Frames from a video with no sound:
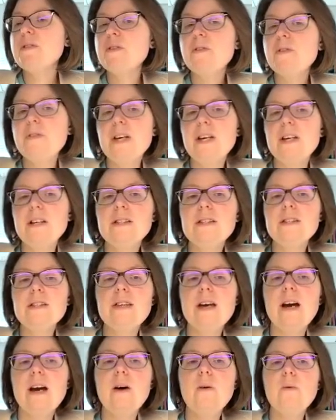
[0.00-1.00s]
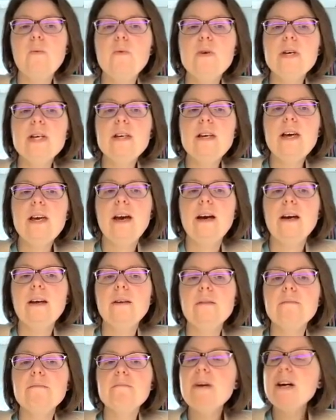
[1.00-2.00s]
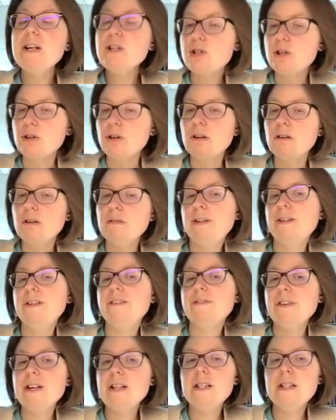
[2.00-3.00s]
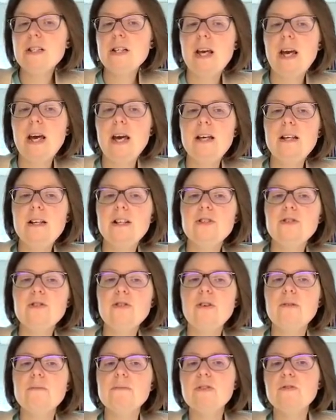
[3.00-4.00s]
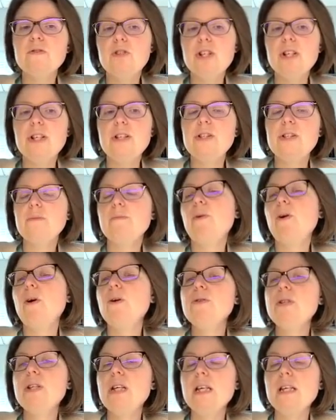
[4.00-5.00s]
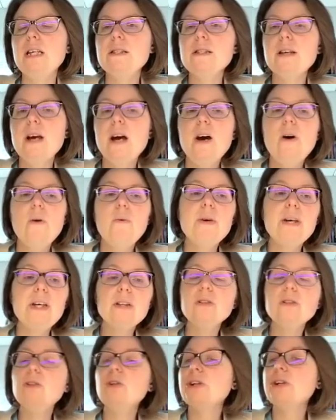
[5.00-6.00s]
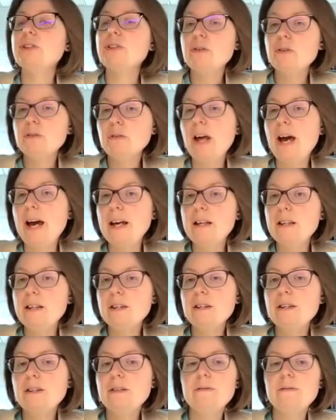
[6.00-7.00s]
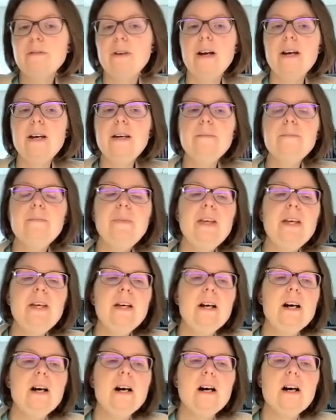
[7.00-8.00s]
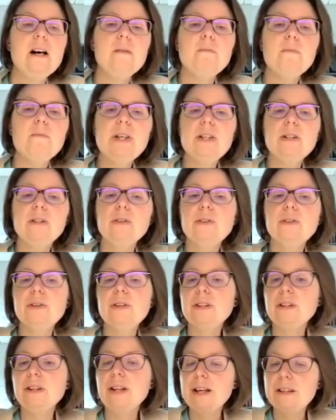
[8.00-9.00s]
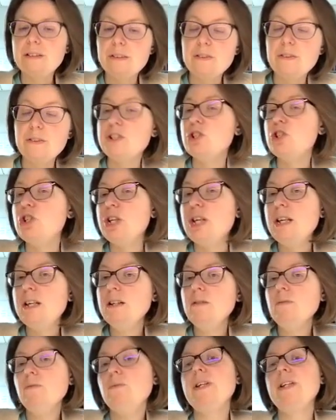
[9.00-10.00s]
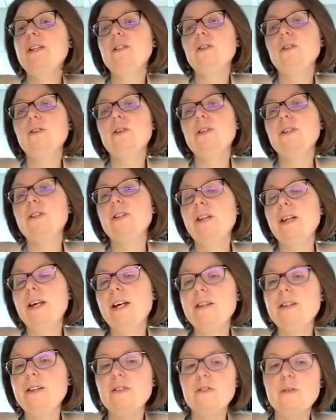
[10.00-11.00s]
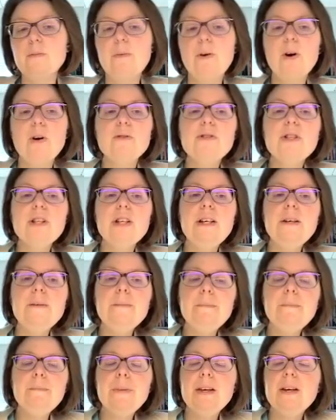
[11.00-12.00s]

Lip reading: the things that we can measure and investigate in terms of genes and proteins, we can look at their length, right? We can look at the length of the gene. We can look at the length of the protein.